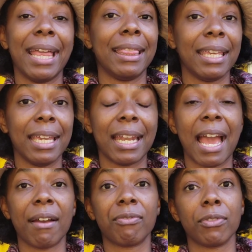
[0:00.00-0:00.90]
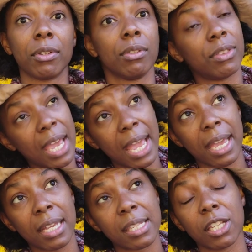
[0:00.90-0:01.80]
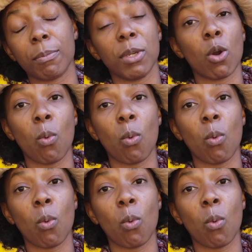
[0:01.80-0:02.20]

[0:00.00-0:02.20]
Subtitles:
And then after that, it took me a